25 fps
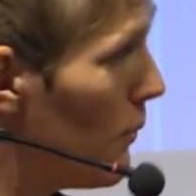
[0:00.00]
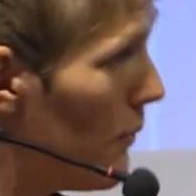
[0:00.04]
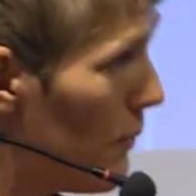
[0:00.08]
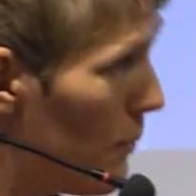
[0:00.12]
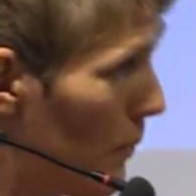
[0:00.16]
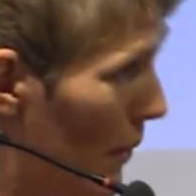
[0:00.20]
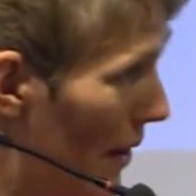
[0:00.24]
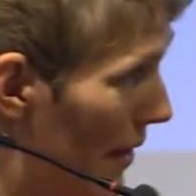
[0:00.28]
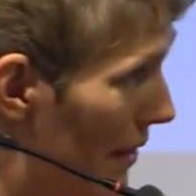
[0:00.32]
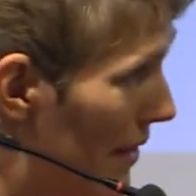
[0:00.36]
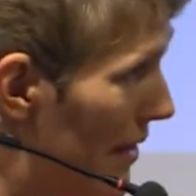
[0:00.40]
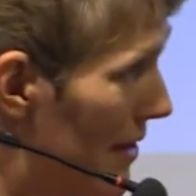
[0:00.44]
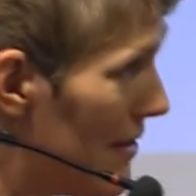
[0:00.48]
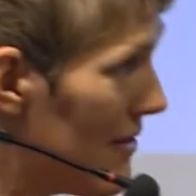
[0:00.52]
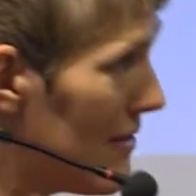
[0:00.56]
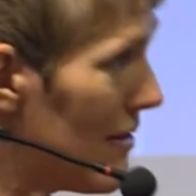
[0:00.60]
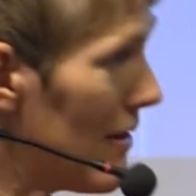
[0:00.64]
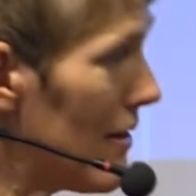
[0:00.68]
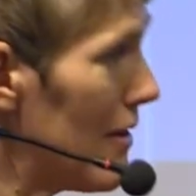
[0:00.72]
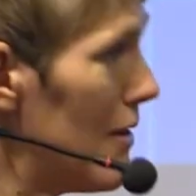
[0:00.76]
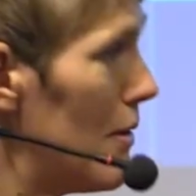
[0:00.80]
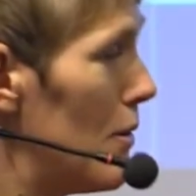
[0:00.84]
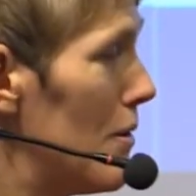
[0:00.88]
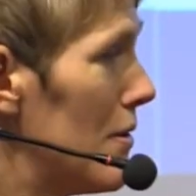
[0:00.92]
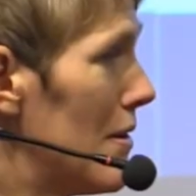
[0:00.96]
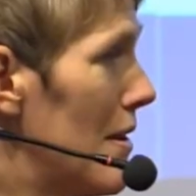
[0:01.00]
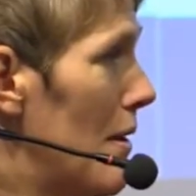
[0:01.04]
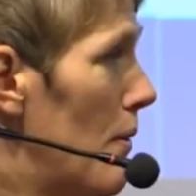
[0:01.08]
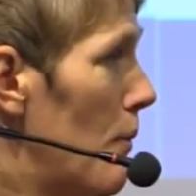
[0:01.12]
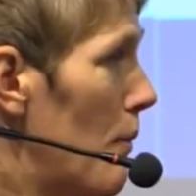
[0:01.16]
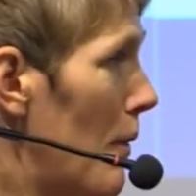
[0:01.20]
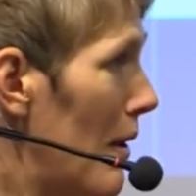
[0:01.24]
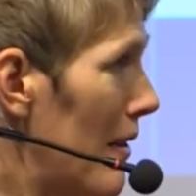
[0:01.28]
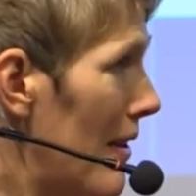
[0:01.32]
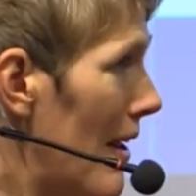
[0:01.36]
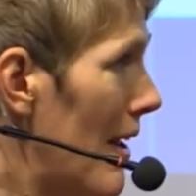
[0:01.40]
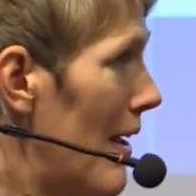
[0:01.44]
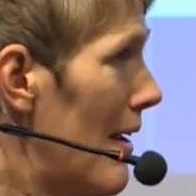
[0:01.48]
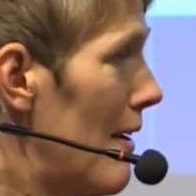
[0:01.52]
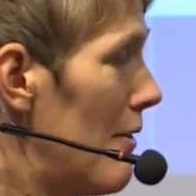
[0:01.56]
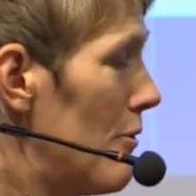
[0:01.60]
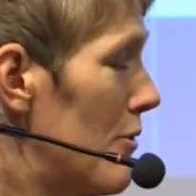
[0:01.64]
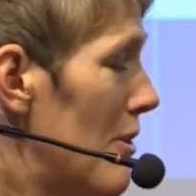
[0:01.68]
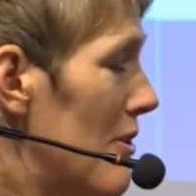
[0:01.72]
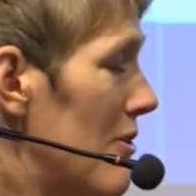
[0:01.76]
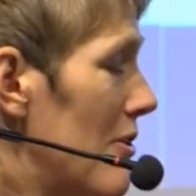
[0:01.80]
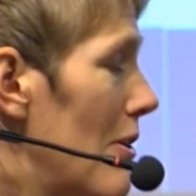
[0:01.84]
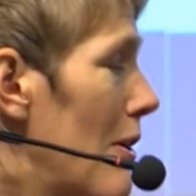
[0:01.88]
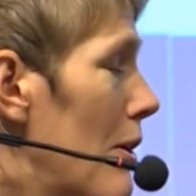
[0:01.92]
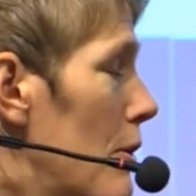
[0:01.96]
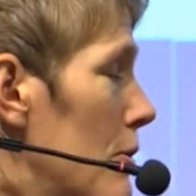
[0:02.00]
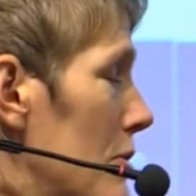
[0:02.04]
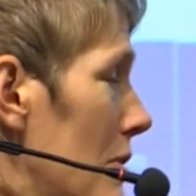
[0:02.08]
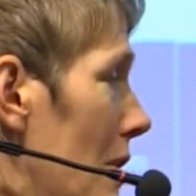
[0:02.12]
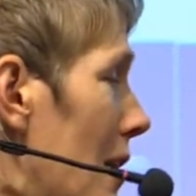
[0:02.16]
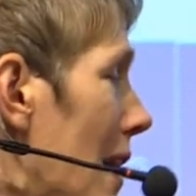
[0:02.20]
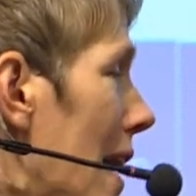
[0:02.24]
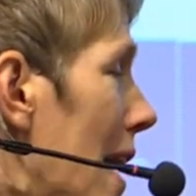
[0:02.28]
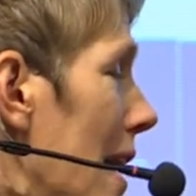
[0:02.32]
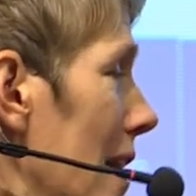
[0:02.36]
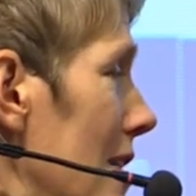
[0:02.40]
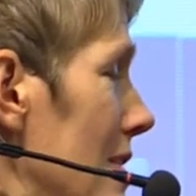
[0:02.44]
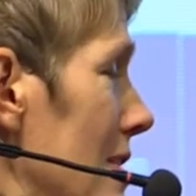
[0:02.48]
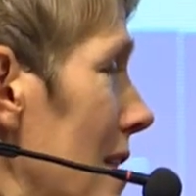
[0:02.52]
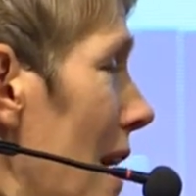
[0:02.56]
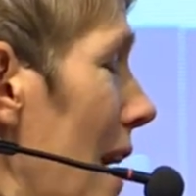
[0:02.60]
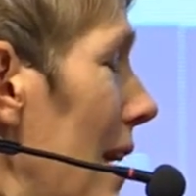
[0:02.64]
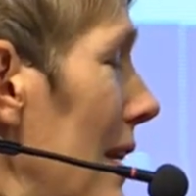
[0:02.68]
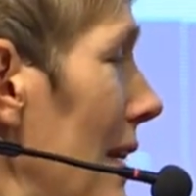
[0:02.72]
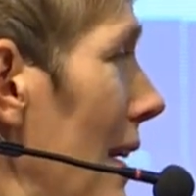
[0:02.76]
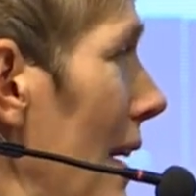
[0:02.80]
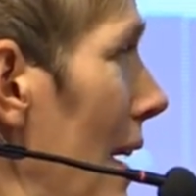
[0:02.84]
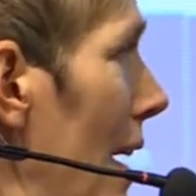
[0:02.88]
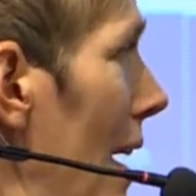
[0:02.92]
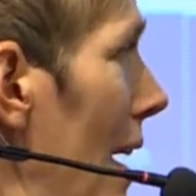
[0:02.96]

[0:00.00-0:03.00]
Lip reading: with the security, with the resolution on Lake Chad,